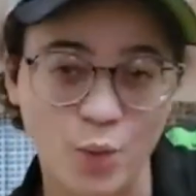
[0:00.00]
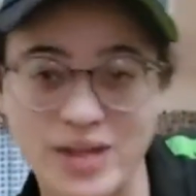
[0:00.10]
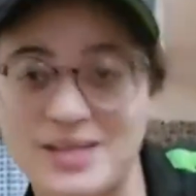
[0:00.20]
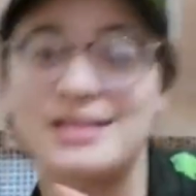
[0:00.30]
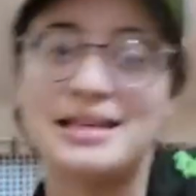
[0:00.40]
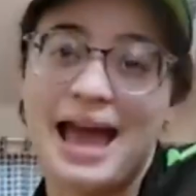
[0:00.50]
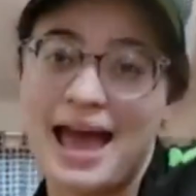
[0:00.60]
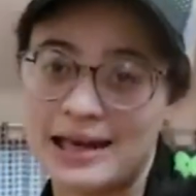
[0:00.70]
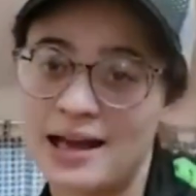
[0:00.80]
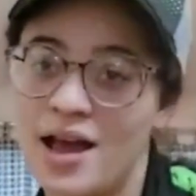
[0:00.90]
was
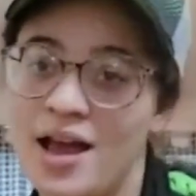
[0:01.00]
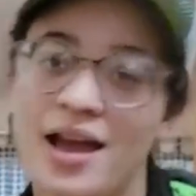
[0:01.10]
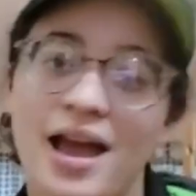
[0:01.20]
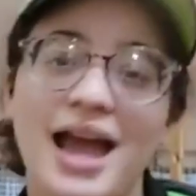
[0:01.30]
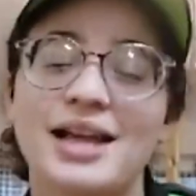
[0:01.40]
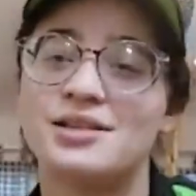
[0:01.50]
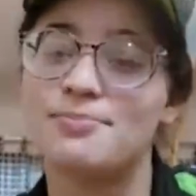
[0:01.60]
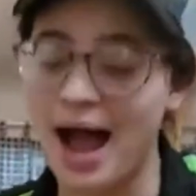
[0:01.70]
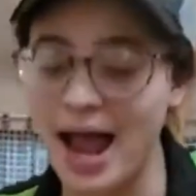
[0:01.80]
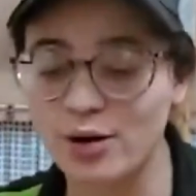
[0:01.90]
dead. It's
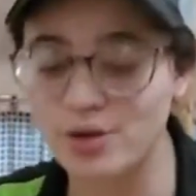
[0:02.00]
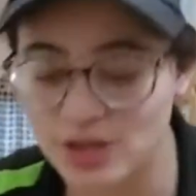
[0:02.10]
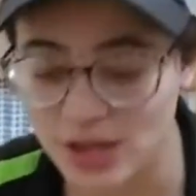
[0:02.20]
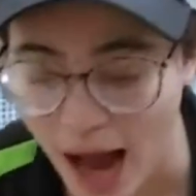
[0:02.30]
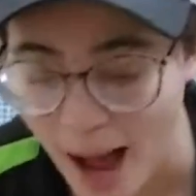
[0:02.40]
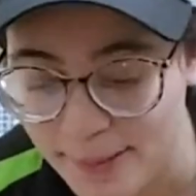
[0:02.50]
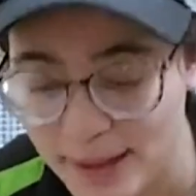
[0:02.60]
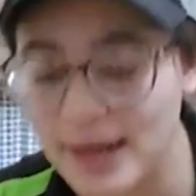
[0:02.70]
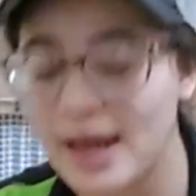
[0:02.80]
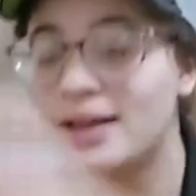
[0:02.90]

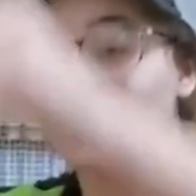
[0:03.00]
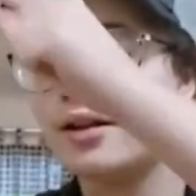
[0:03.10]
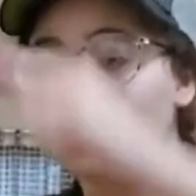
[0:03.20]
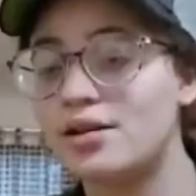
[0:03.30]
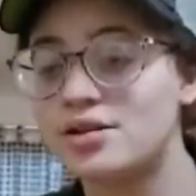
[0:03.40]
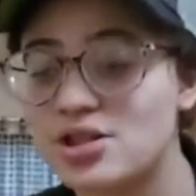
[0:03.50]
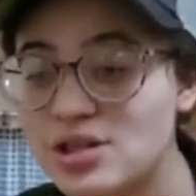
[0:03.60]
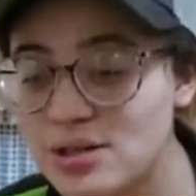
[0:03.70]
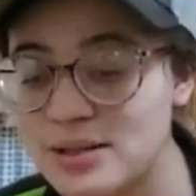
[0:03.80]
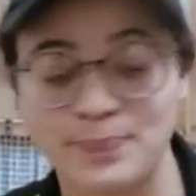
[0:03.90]
microscopic little
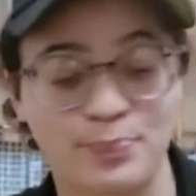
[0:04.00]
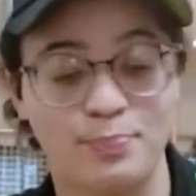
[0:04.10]
sperm